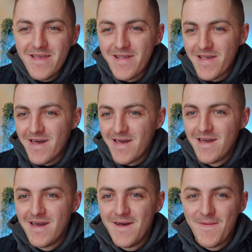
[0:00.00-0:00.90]
is that
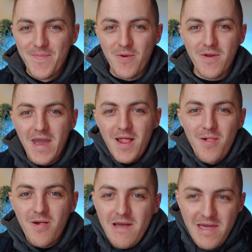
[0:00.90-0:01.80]
they'll kind of
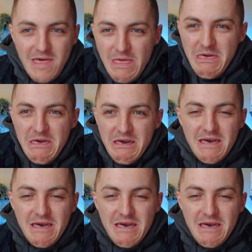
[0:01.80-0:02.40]
look like ugh.